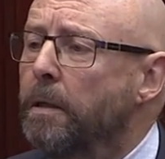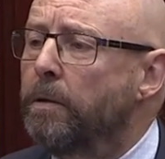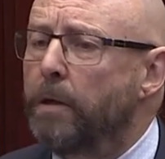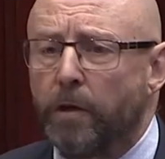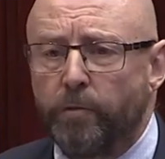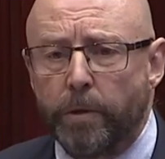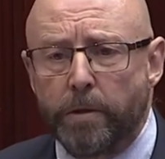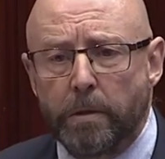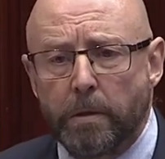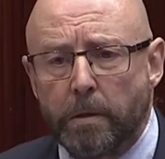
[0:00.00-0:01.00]
the
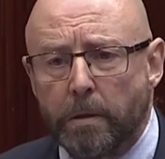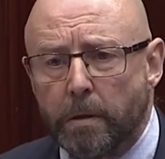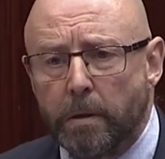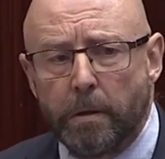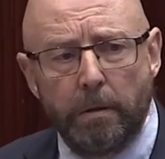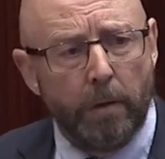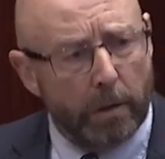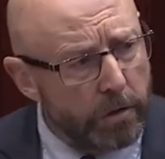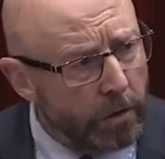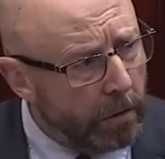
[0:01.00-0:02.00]
government. Not
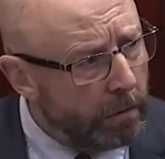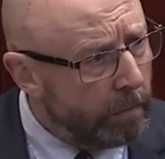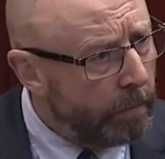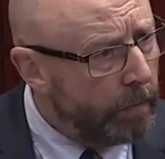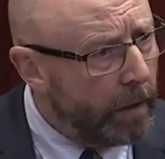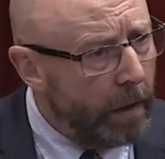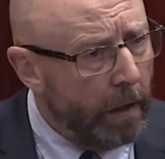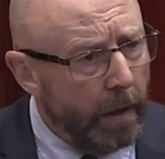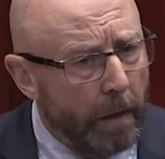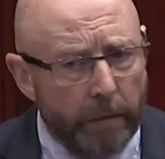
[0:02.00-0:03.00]
at all.
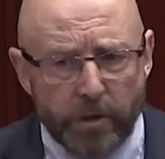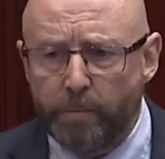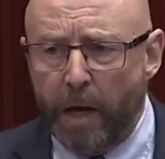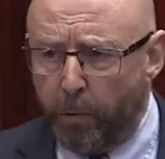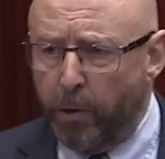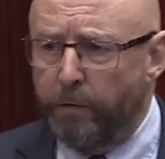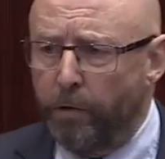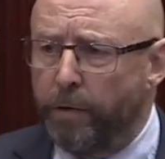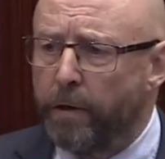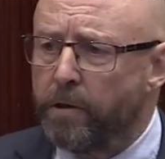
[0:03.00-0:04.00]
This is my point of
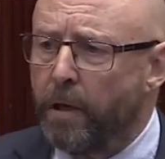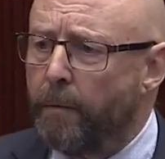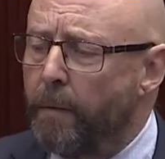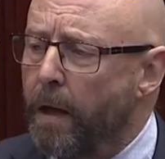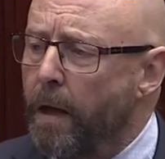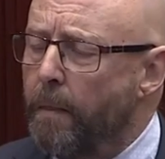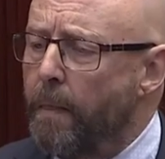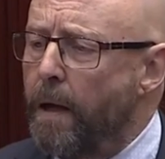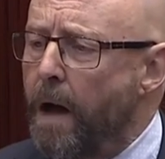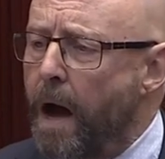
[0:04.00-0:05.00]
view that
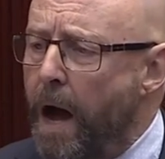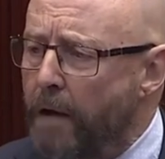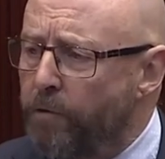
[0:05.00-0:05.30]
I